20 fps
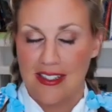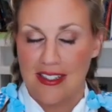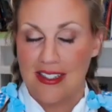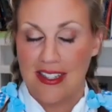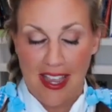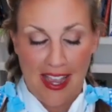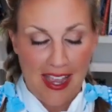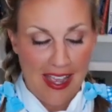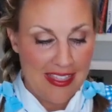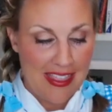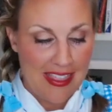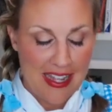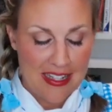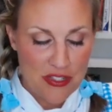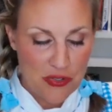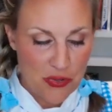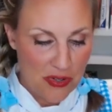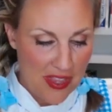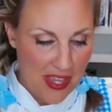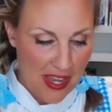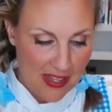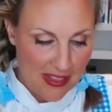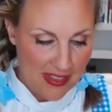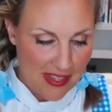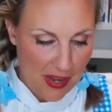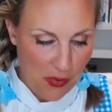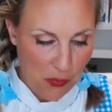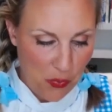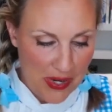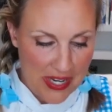yeah that's where that
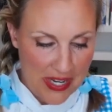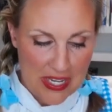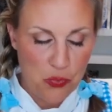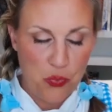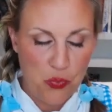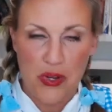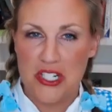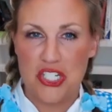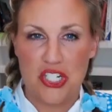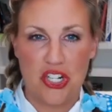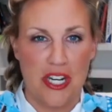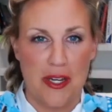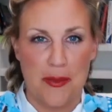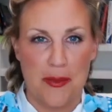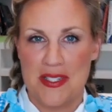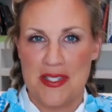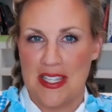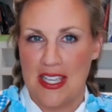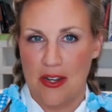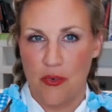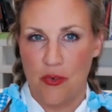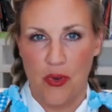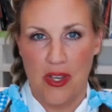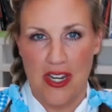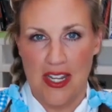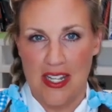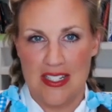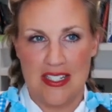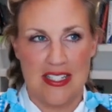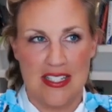that wicked witch creeps in when
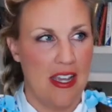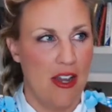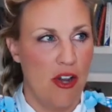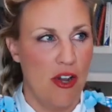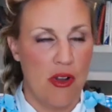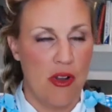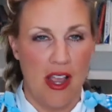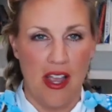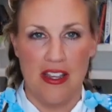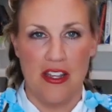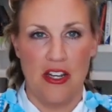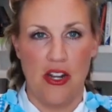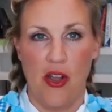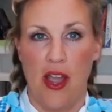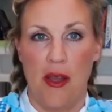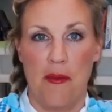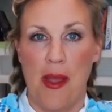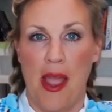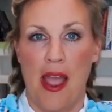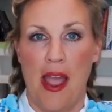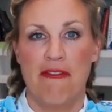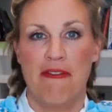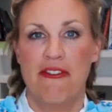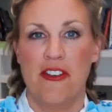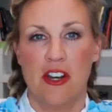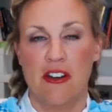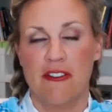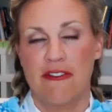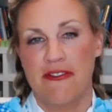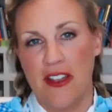it's oh god you know I'm,
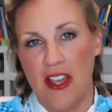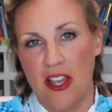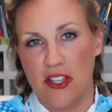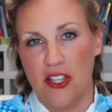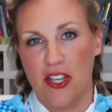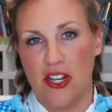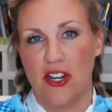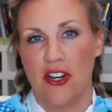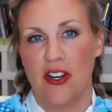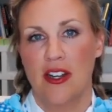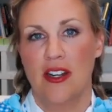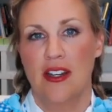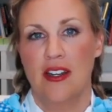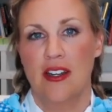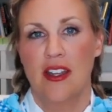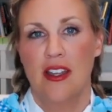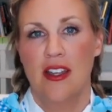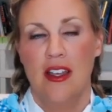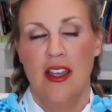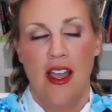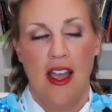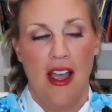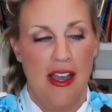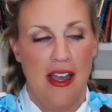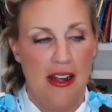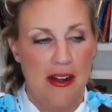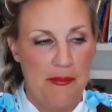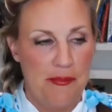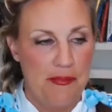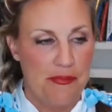fear of failure and
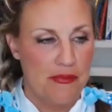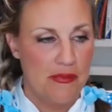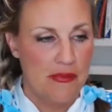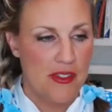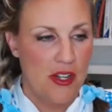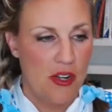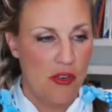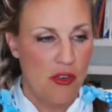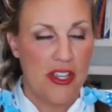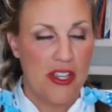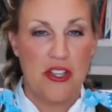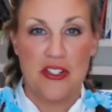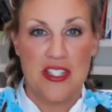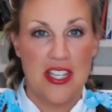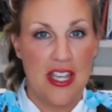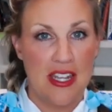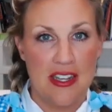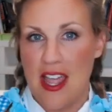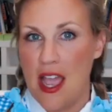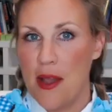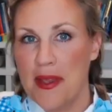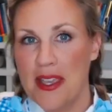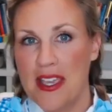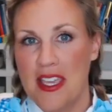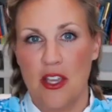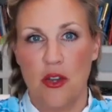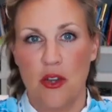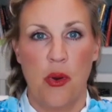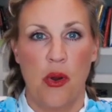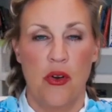um, you know like you said not
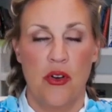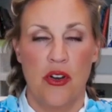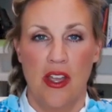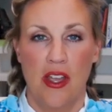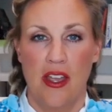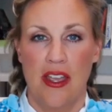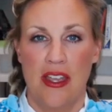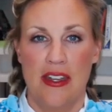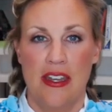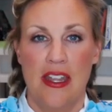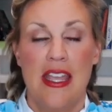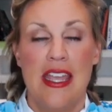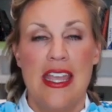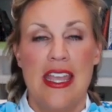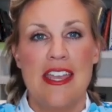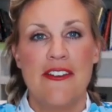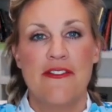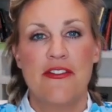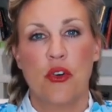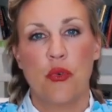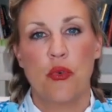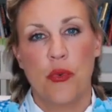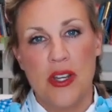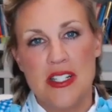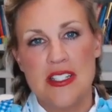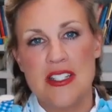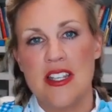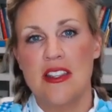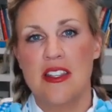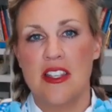making quota and if the
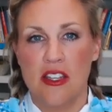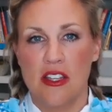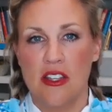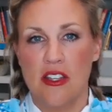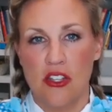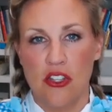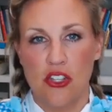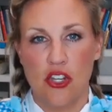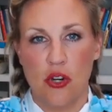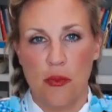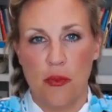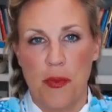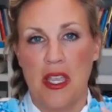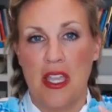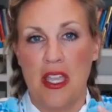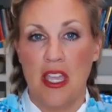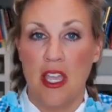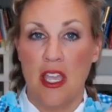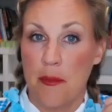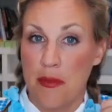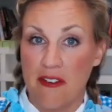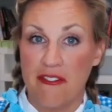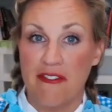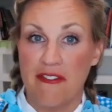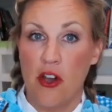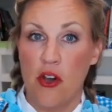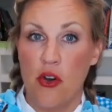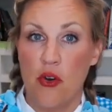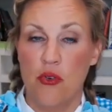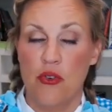reason that you're picking up the
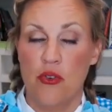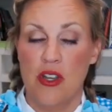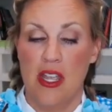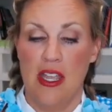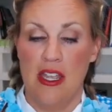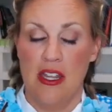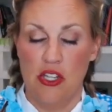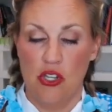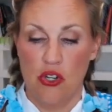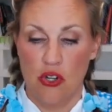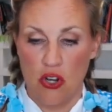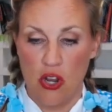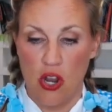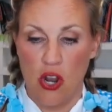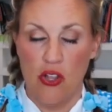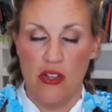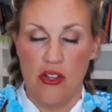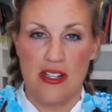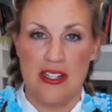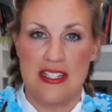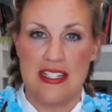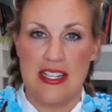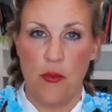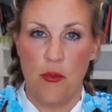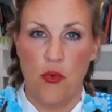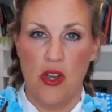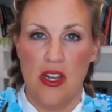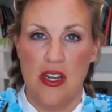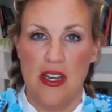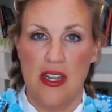phone and you're calling
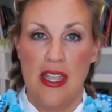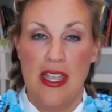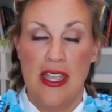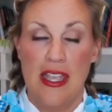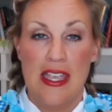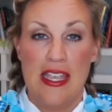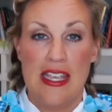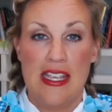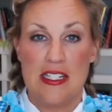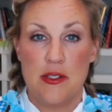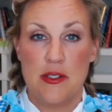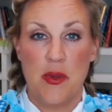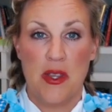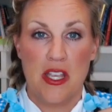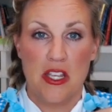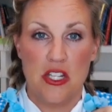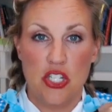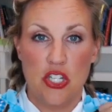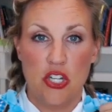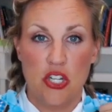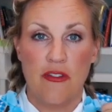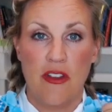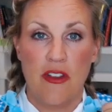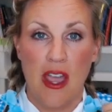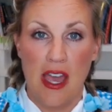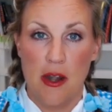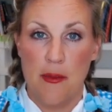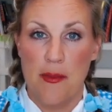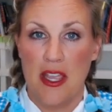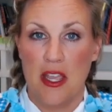someone is because you've
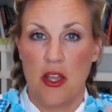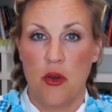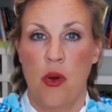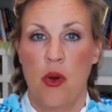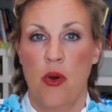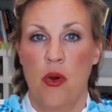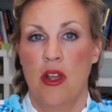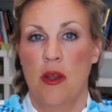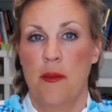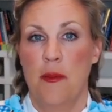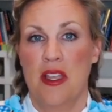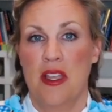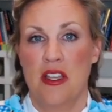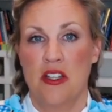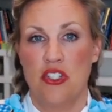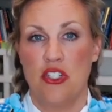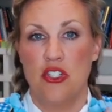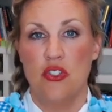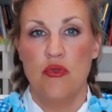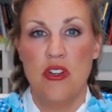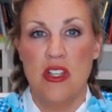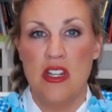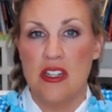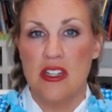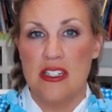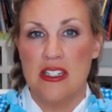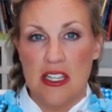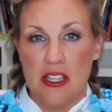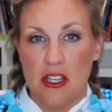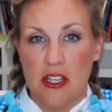got to make quota because you need a
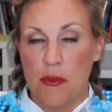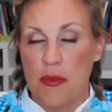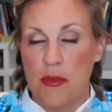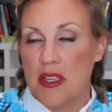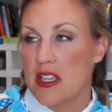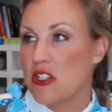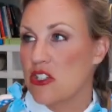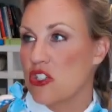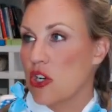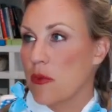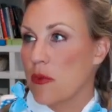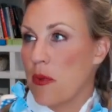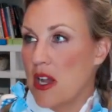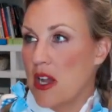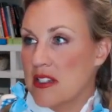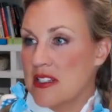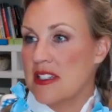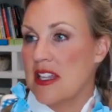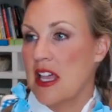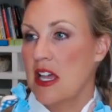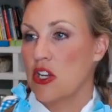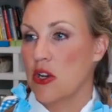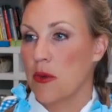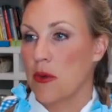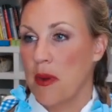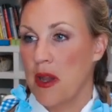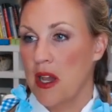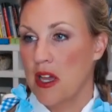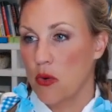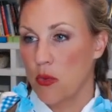deal because your boss is on your
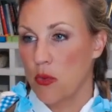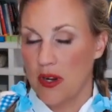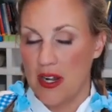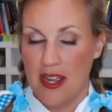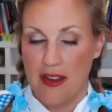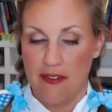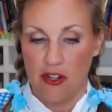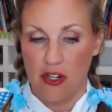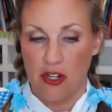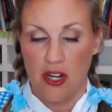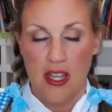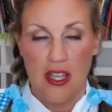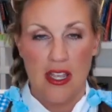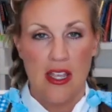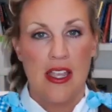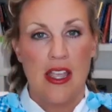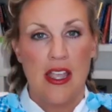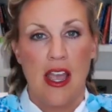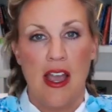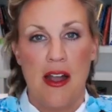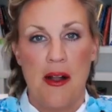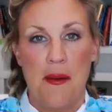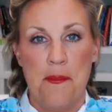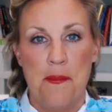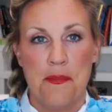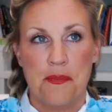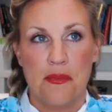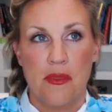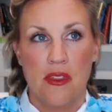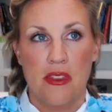butt or whatever
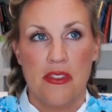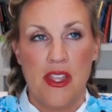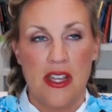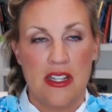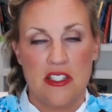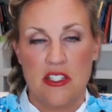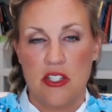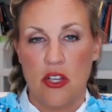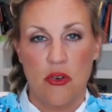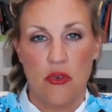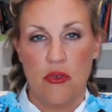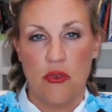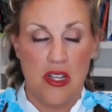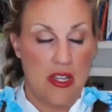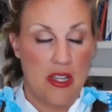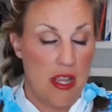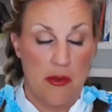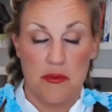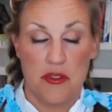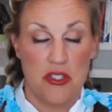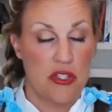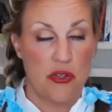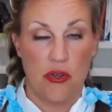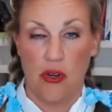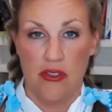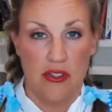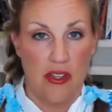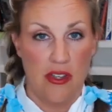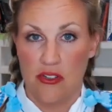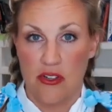um, that's so it comes through
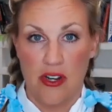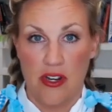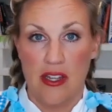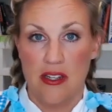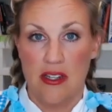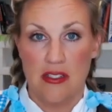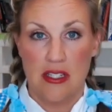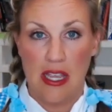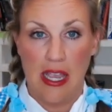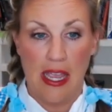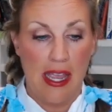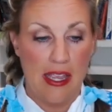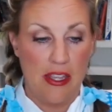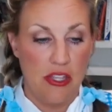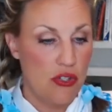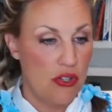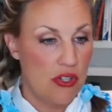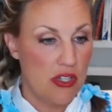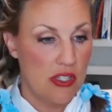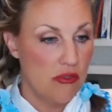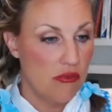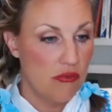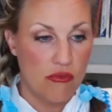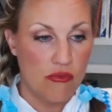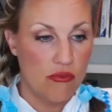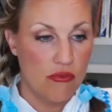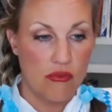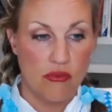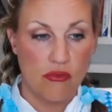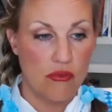on the other end and yeah, that's going to be
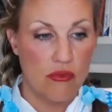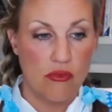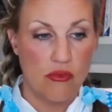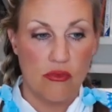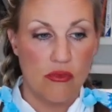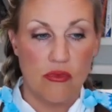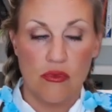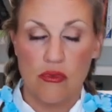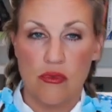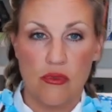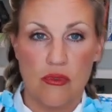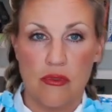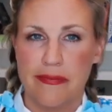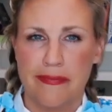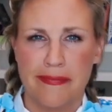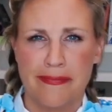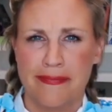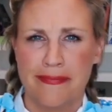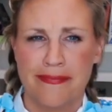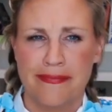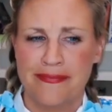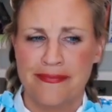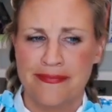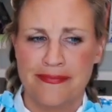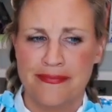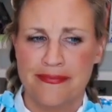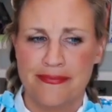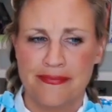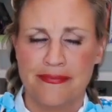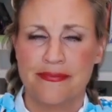inspiring you've talked to
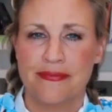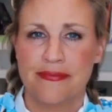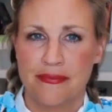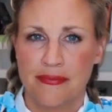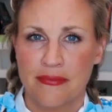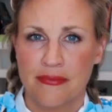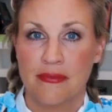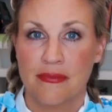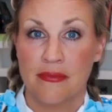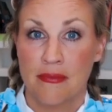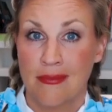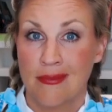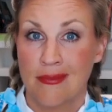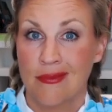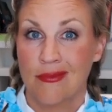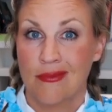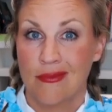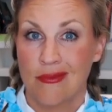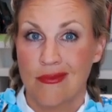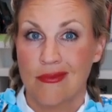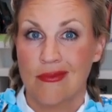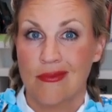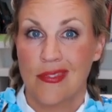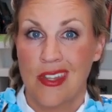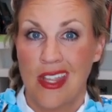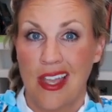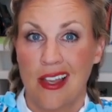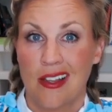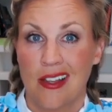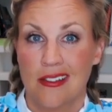somebody like that before nobody
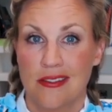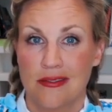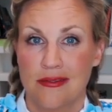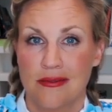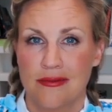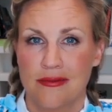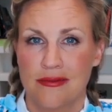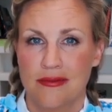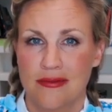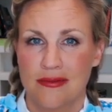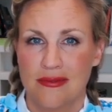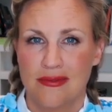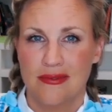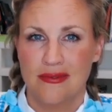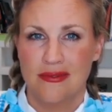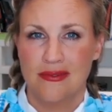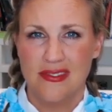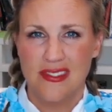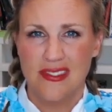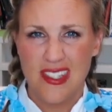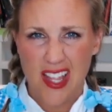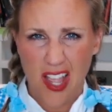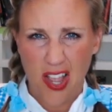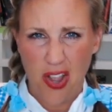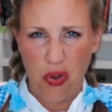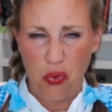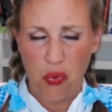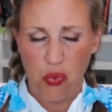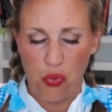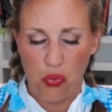likes to be used
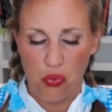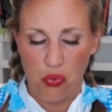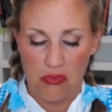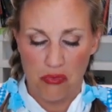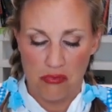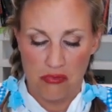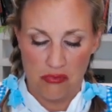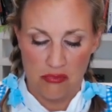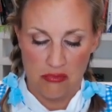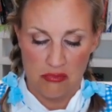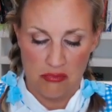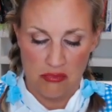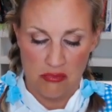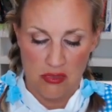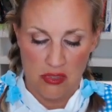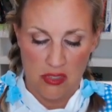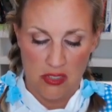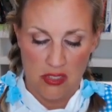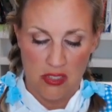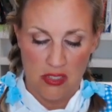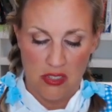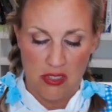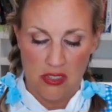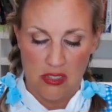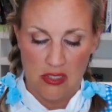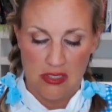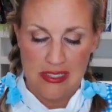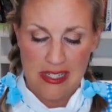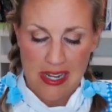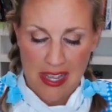nobody likes to be manipulated
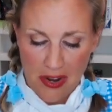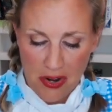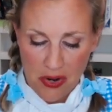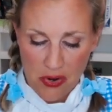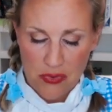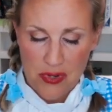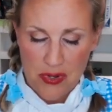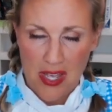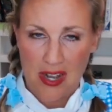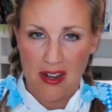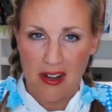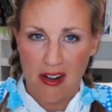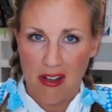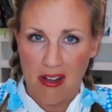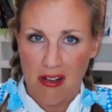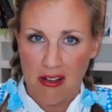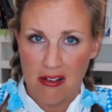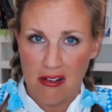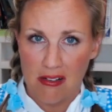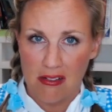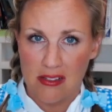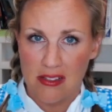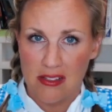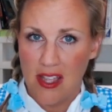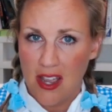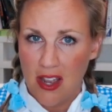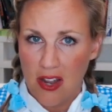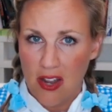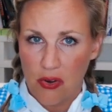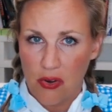no not at all
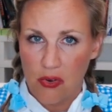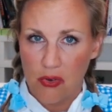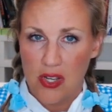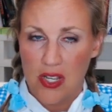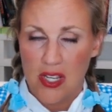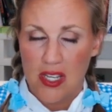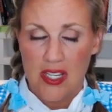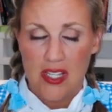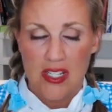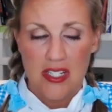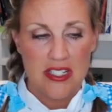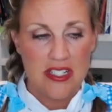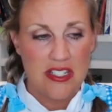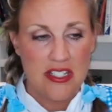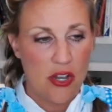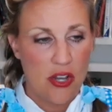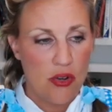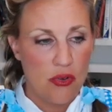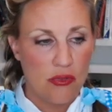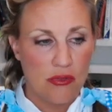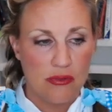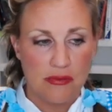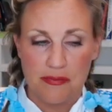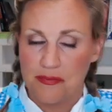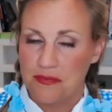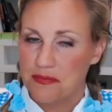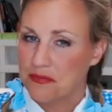no not even so, me